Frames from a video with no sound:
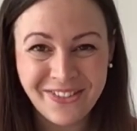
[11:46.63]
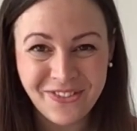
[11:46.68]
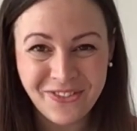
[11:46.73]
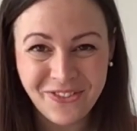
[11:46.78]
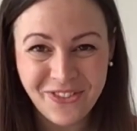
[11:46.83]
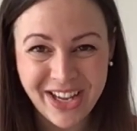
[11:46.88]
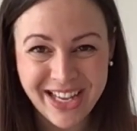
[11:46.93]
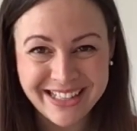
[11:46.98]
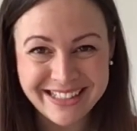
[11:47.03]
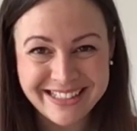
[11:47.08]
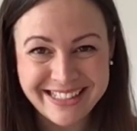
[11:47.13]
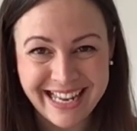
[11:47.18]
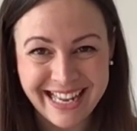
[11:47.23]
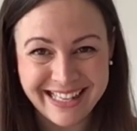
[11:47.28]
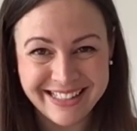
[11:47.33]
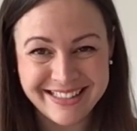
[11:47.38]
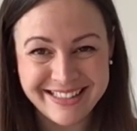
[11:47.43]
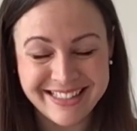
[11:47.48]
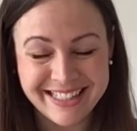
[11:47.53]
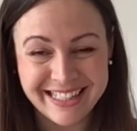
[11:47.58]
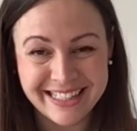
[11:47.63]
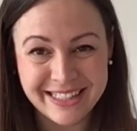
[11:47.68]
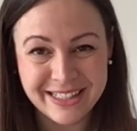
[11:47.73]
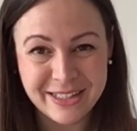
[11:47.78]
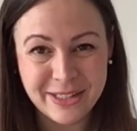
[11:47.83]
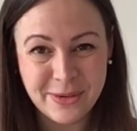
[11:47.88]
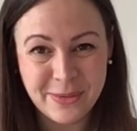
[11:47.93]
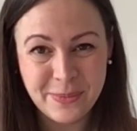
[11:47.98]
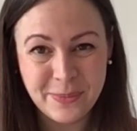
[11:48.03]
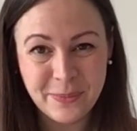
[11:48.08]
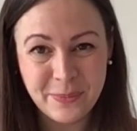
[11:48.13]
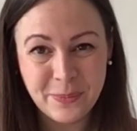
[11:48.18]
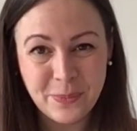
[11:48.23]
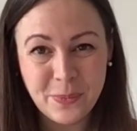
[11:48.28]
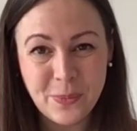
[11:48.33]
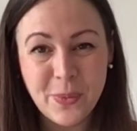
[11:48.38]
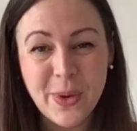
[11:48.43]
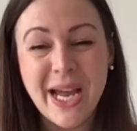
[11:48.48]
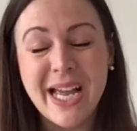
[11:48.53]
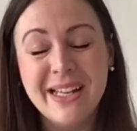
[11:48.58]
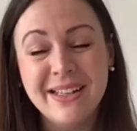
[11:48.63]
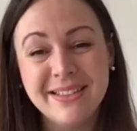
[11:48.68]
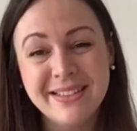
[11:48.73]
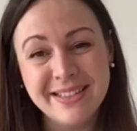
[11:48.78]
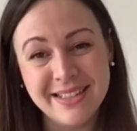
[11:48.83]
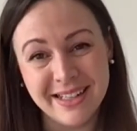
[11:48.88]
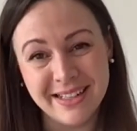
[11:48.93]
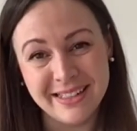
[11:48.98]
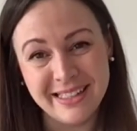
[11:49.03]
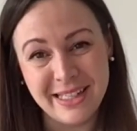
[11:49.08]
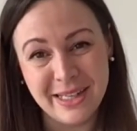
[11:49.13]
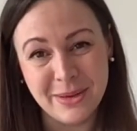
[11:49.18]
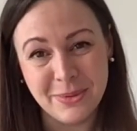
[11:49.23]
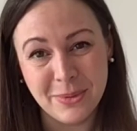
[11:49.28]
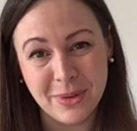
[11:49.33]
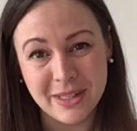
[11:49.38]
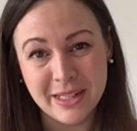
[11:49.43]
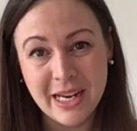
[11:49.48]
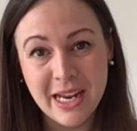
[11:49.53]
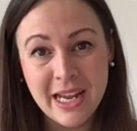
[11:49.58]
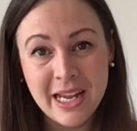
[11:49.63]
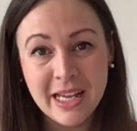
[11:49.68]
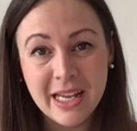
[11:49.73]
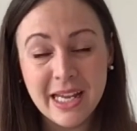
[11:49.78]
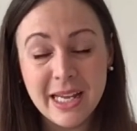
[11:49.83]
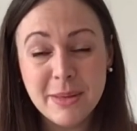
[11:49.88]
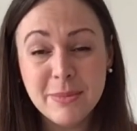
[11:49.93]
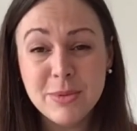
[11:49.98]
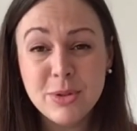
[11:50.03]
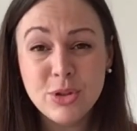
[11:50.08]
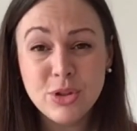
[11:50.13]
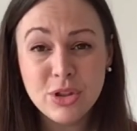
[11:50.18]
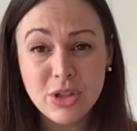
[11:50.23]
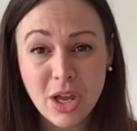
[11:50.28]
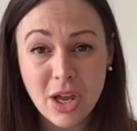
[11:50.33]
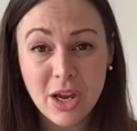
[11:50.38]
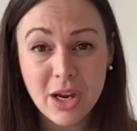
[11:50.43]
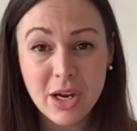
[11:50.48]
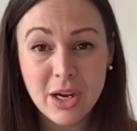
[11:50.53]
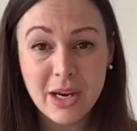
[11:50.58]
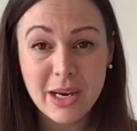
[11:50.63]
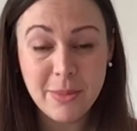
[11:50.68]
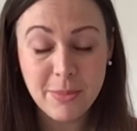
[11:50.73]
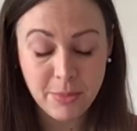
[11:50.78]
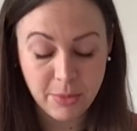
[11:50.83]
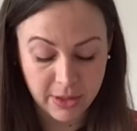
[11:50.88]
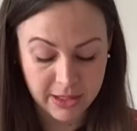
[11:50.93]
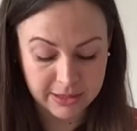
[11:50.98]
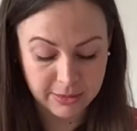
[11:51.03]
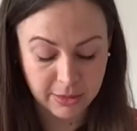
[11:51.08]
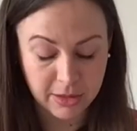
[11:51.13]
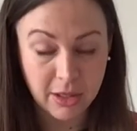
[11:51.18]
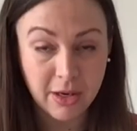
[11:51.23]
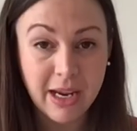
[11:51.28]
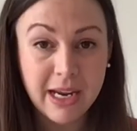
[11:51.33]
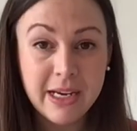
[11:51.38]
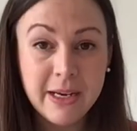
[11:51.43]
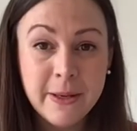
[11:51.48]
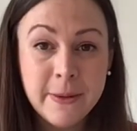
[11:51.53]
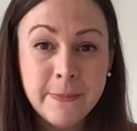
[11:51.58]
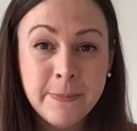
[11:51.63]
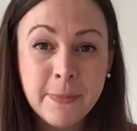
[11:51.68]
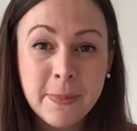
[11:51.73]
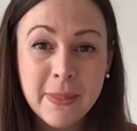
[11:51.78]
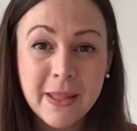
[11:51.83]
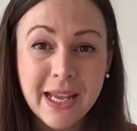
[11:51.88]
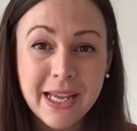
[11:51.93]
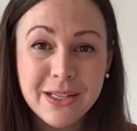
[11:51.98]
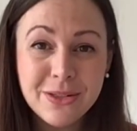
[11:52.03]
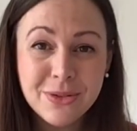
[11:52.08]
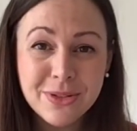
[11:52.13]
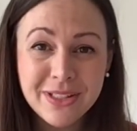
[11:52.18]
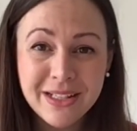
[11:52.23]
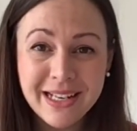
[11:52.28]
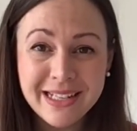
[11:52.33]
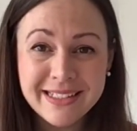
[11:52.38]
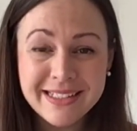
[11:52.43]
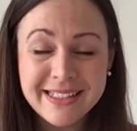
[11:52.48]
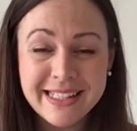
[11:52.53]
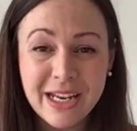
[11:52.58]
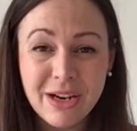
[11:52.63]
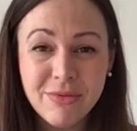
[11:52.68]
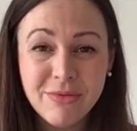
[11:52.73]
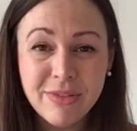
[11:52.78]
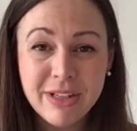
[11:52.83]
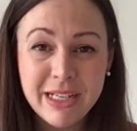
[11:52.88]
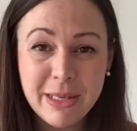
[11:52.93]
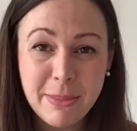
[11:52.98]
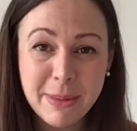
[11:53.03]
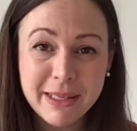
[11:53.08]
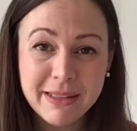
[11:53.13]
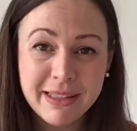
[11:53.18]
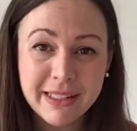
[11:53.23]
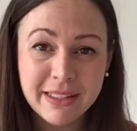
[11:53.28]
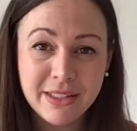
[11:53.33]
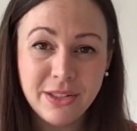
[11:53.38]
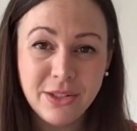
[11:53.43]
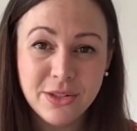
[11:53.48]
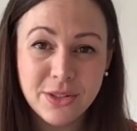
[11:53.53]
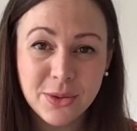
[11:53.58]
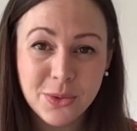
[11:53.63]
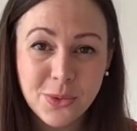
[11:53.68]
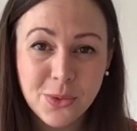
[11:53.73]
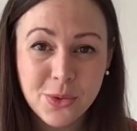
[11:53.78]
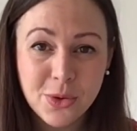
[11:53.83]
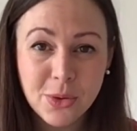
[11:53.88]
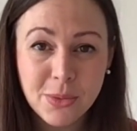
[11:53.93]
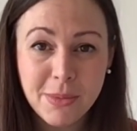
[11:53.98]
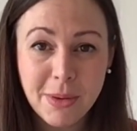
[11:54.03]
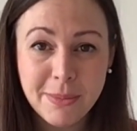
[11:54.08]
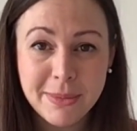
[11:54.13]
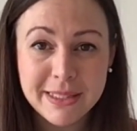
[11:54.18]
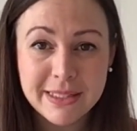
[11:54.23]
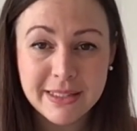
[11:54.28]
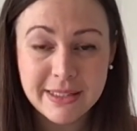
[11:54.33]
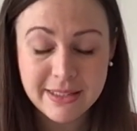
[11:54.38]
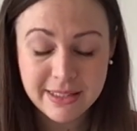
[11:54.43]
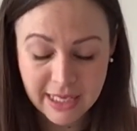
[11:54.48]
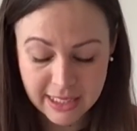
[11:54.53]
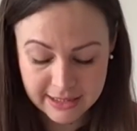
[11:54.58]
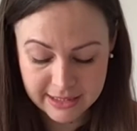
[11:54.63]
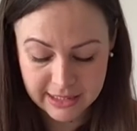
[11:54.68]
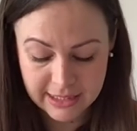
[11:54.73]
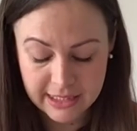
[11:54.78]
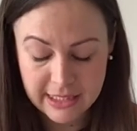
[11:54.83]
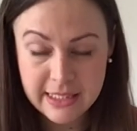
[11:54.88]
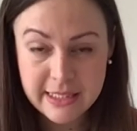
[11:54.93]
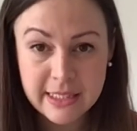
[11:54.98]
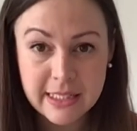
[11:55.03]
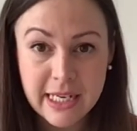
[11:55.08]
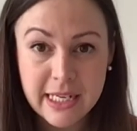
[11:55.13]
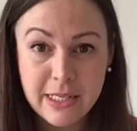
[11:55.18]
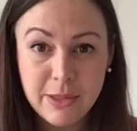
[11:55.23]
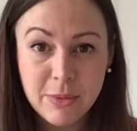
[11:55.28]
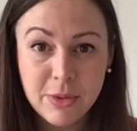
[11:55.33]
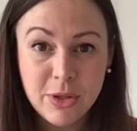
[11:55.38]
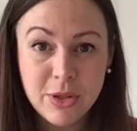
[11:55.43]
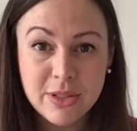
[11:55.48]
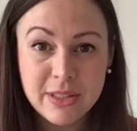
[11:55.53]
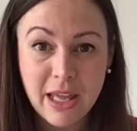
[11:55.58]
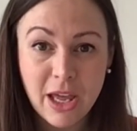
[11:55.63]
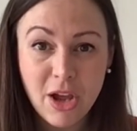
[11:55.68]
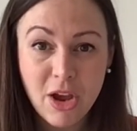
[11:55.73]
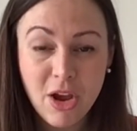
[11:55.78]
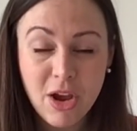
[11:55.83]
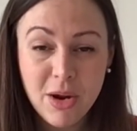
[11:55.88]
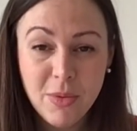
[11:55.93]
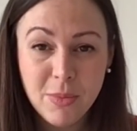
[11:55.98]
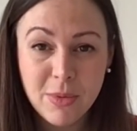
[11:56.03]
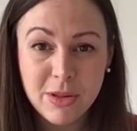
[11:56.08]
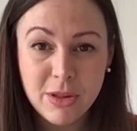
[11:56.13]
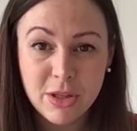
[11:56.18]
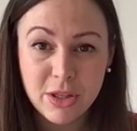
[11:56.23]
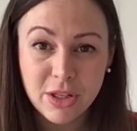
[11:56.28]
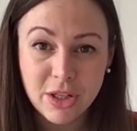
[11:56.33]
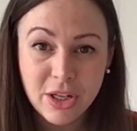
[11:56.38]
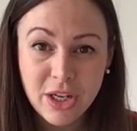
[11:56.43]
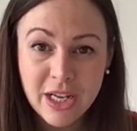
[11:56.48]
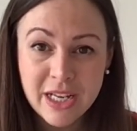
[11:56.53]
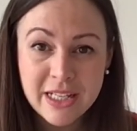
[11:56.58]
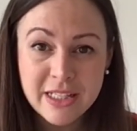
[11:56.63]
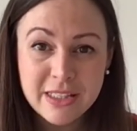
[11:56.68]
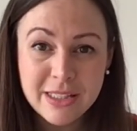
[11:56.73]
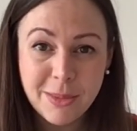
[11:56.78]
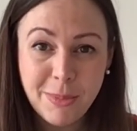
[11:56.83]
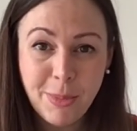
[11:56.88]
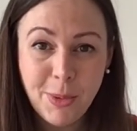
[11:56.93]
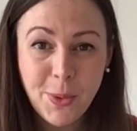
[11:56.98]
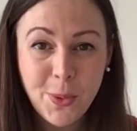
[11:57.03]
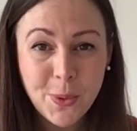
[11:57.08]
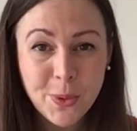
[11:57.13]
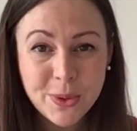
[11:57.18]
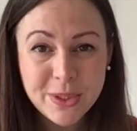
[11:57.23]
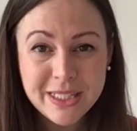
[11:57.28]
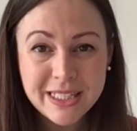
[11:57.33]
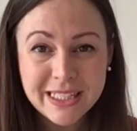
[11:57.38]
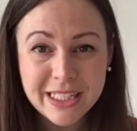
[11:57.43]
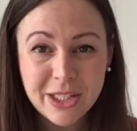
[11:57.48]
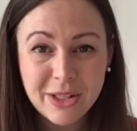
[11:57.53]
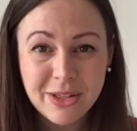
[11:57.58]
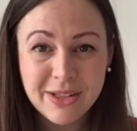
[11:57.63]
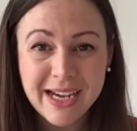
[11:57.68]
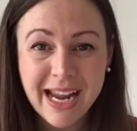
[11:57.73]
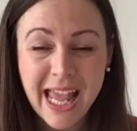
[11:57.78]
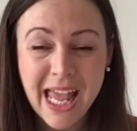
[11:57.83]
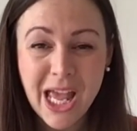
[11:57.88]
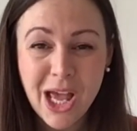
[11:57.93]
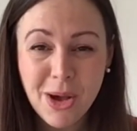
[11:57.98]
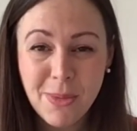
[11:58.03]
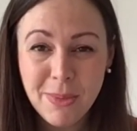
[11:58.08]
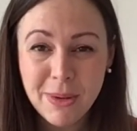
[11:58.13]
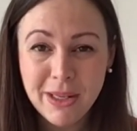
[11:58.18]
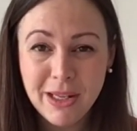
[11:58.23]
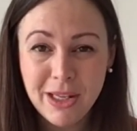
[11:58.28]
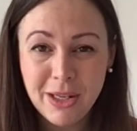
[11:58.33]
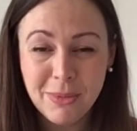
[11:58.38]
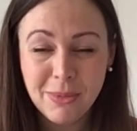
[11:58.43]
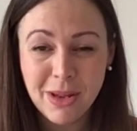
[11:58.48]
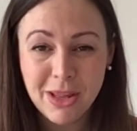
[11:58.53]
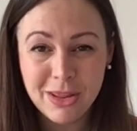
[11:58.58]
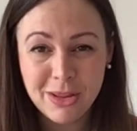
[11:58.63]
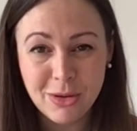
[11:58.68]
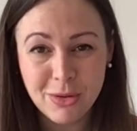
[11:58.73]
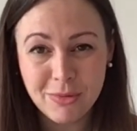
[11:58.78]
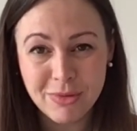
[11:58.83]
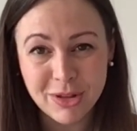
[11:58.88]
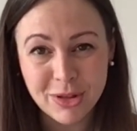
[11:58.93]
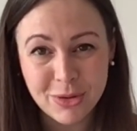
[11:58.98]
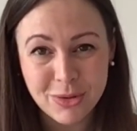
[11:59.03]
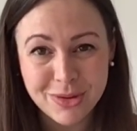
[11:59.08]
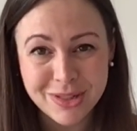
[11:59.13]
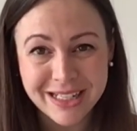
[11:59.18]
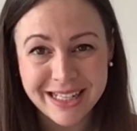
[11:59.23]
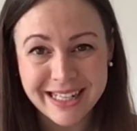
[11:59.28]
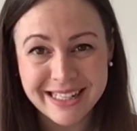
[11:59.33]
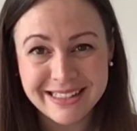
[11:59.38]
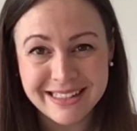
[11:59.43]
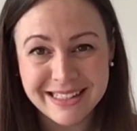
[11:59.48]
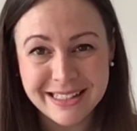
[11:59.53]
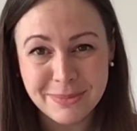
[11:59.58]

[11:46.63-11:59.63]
Fantastic. Well done, Year 1. I'm so impressed with you. And I'd also like to say a really big thank you to all your mummies and daddies and anyone who's at home with you, supporting you and helping you with your recorder lessons,